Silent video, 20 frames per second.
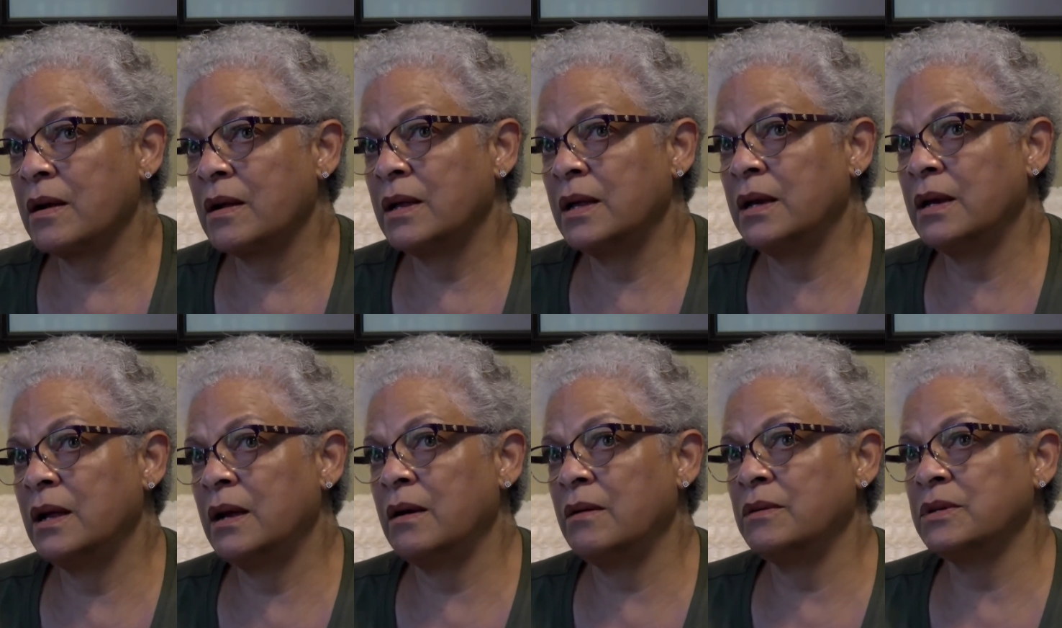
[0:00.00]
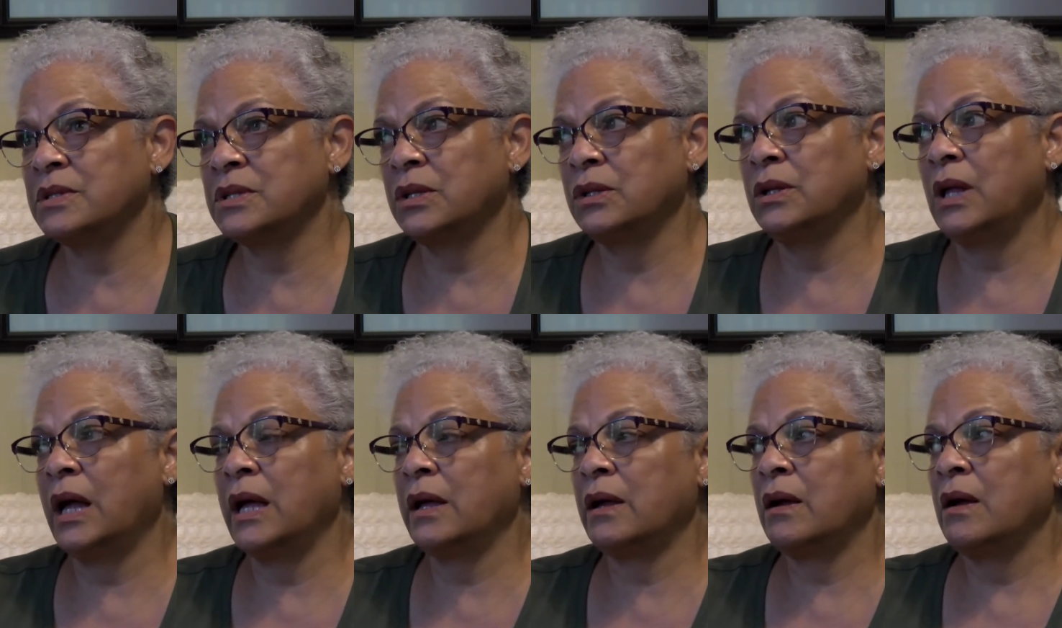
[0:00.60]
You know, it's a
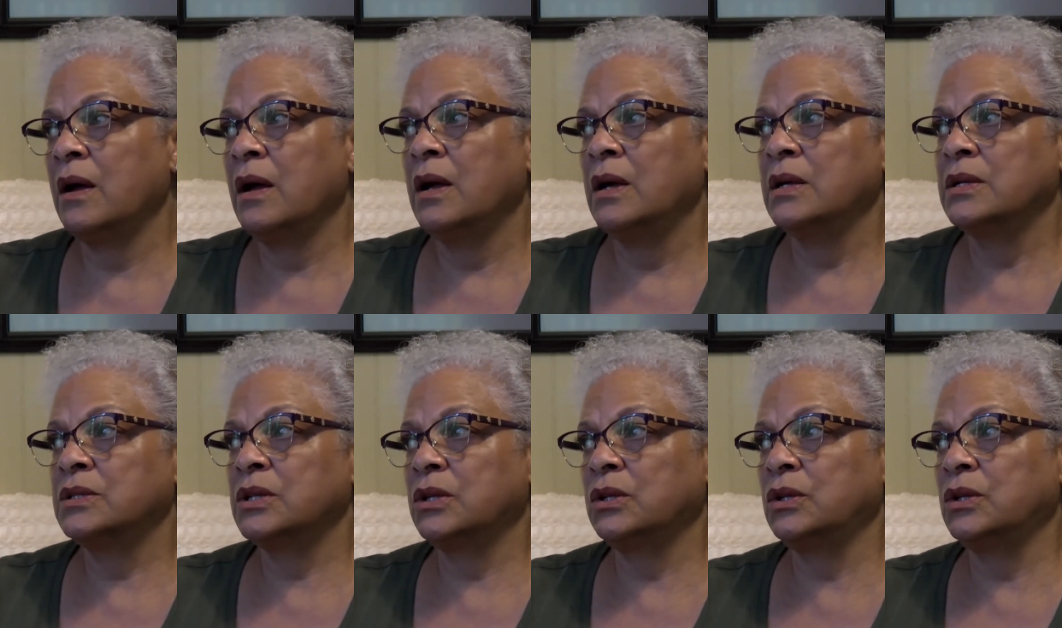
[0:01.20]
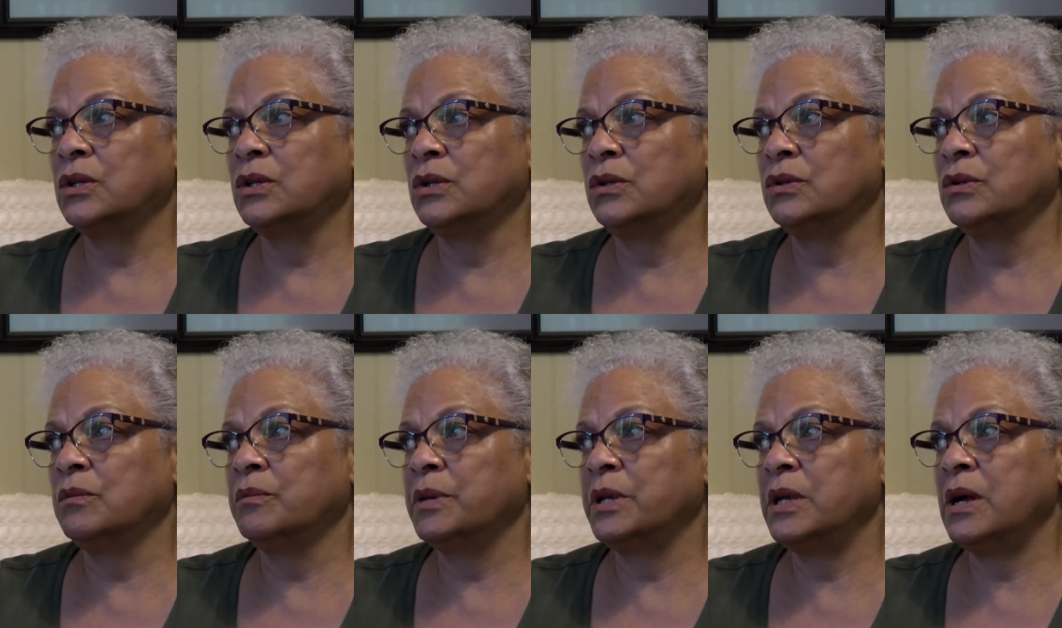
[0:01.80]
little
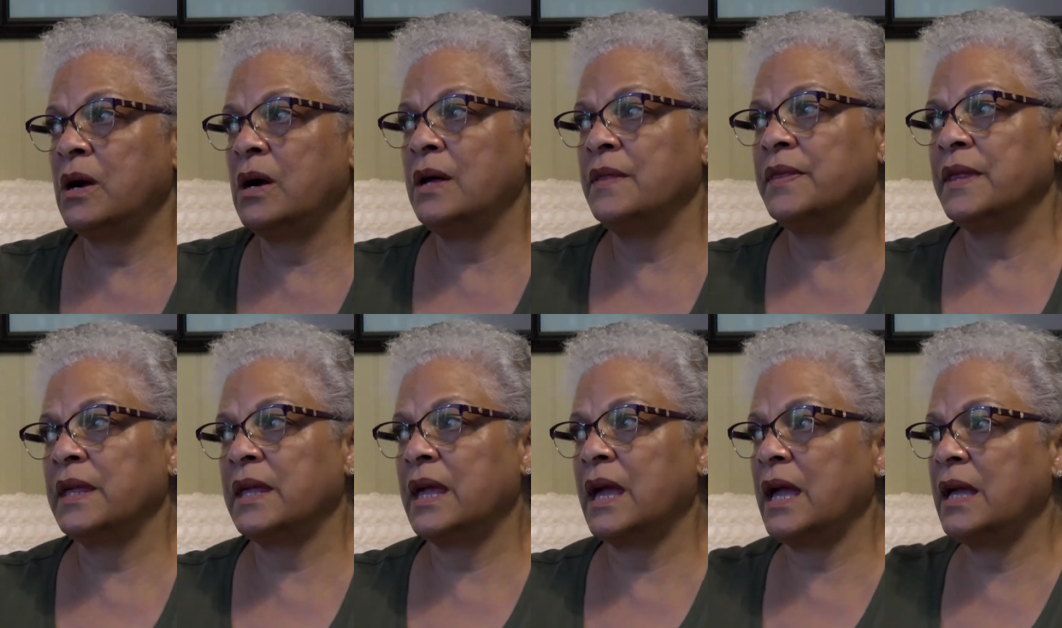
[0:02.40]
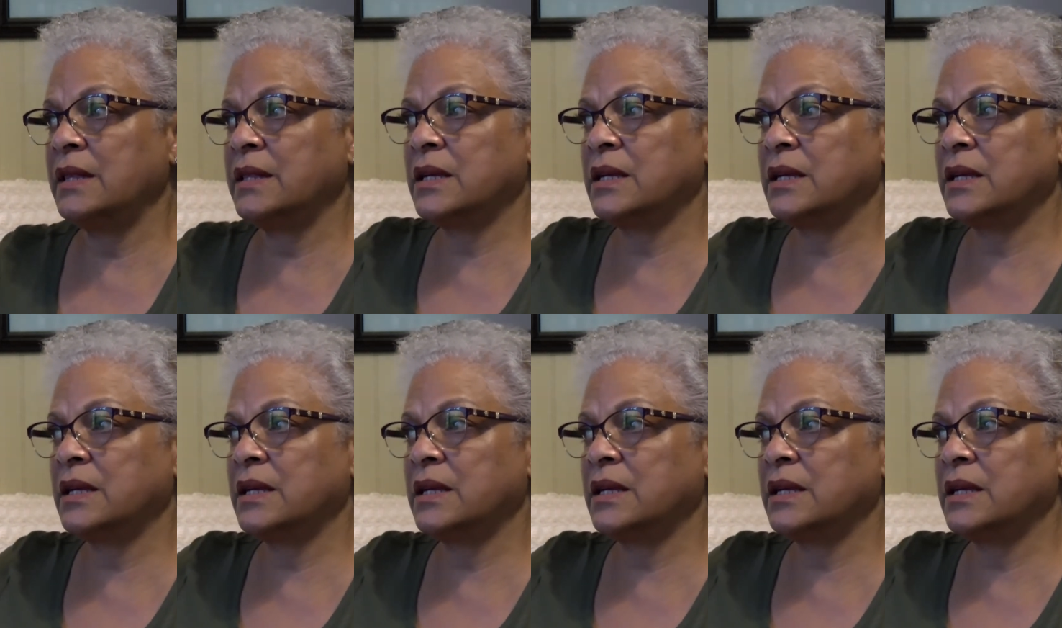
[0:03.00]
beyond the gate.